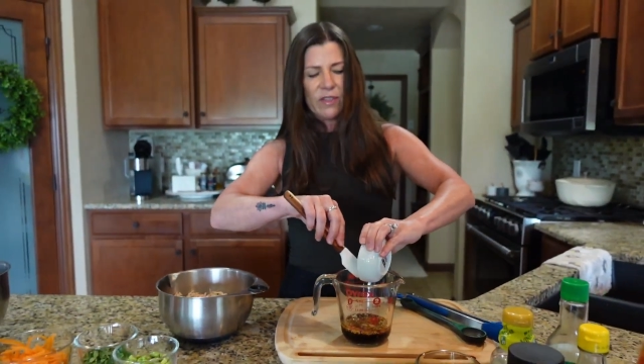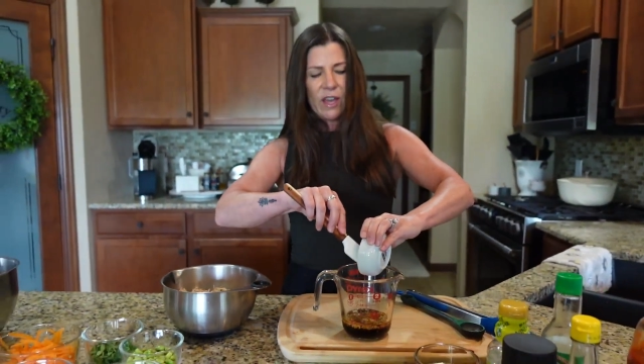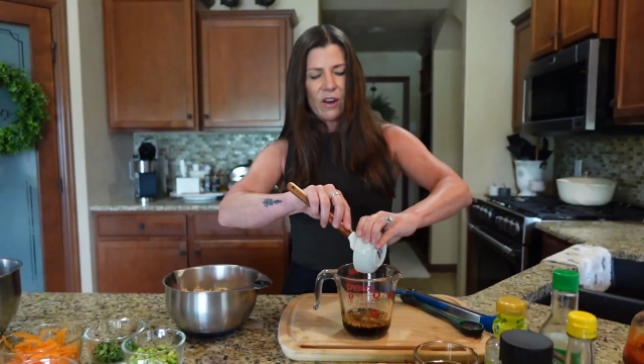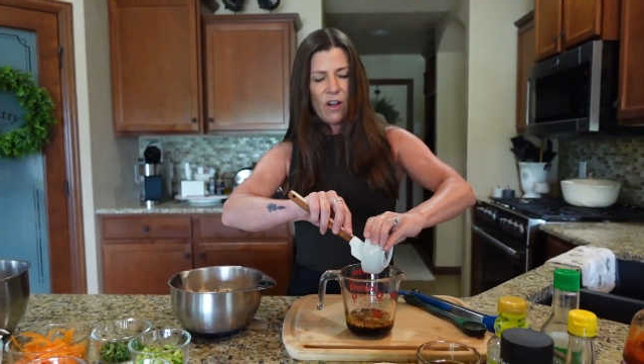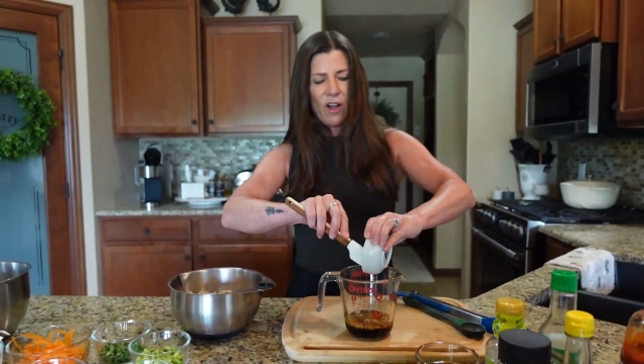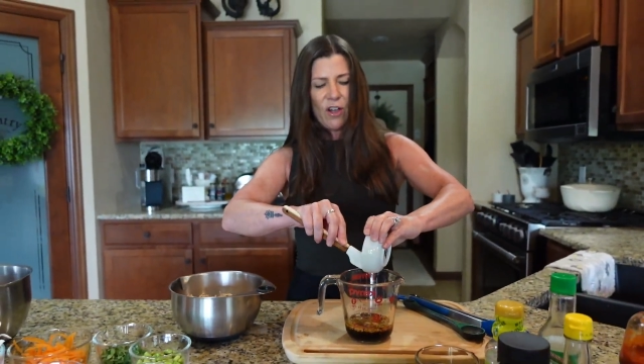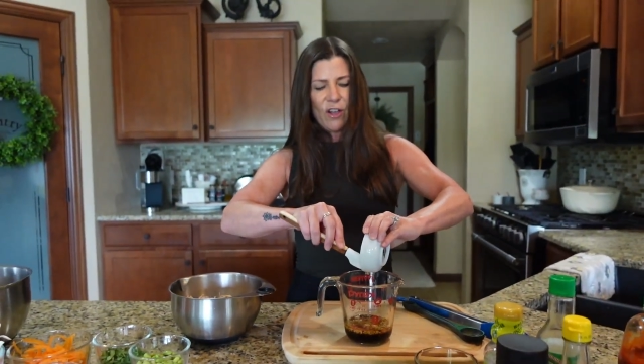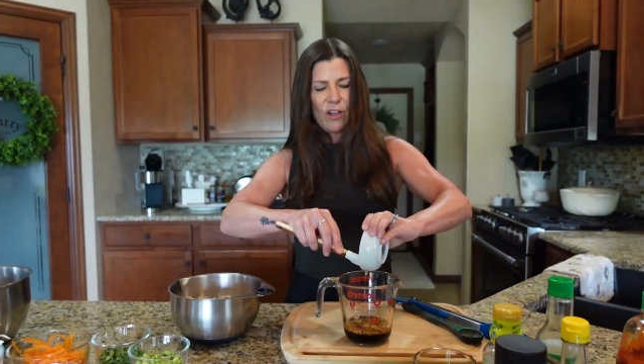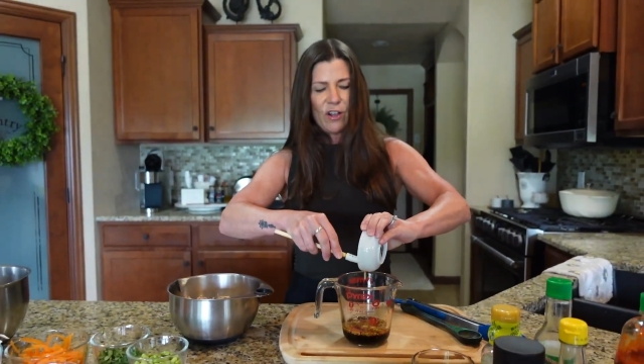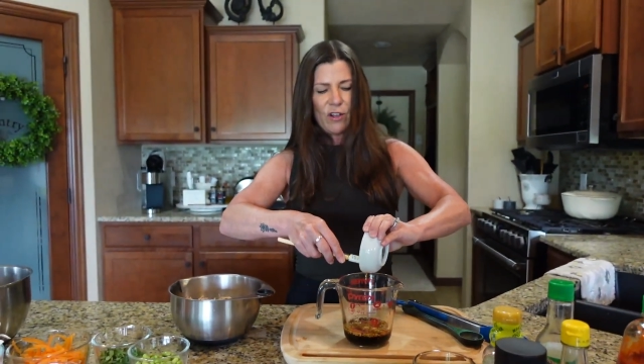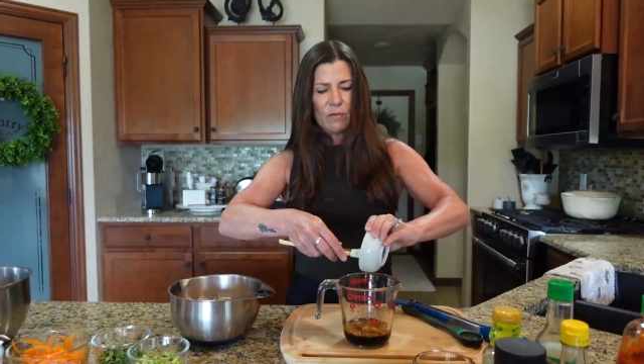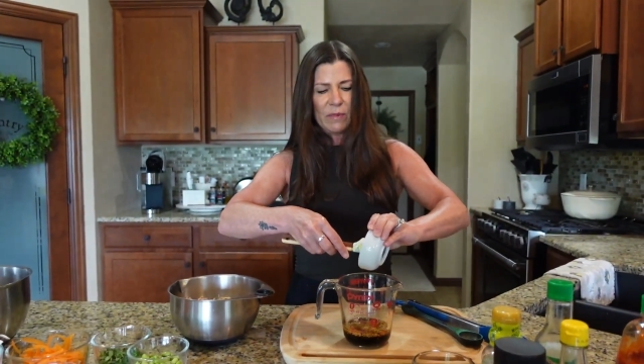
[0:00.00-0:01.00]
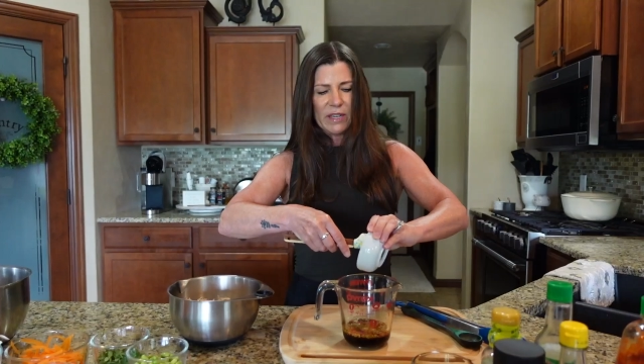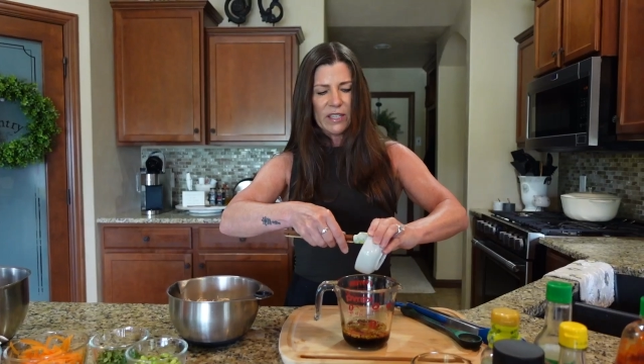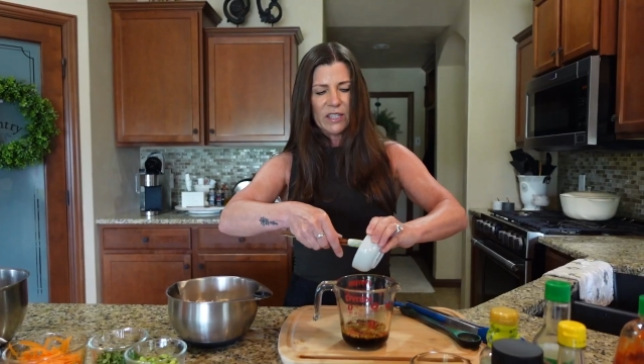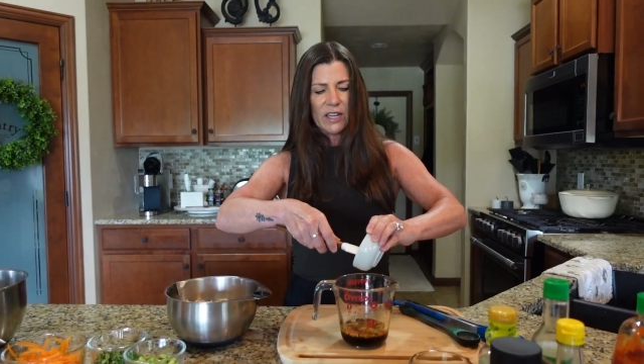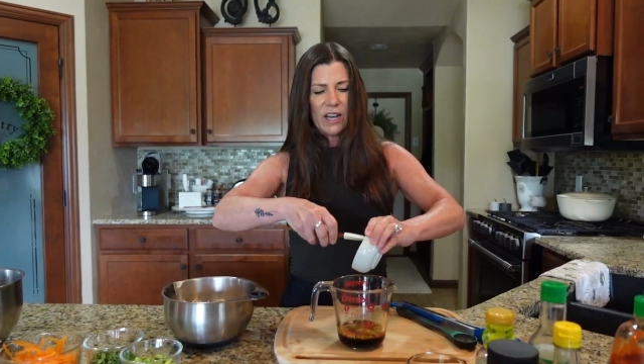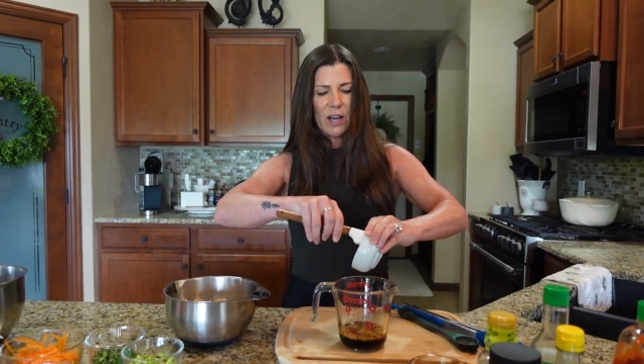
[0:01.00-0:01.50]
that all
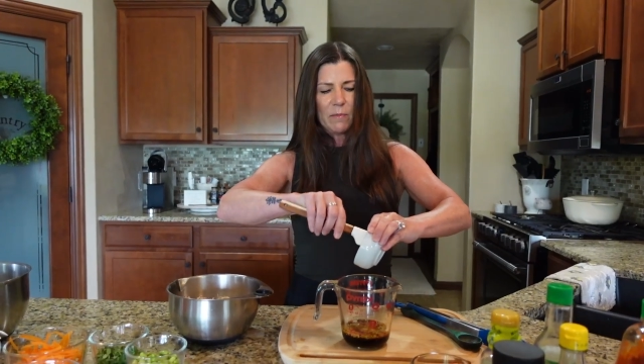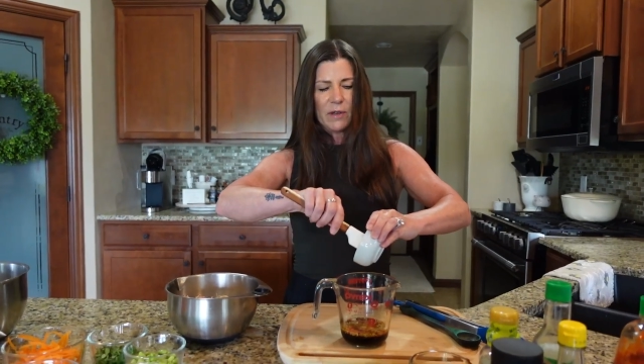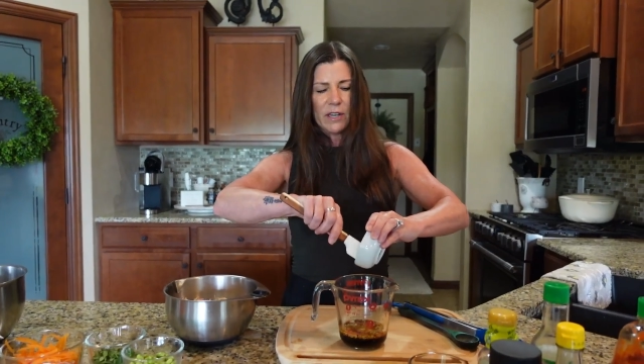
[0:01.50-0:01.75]
mixed up.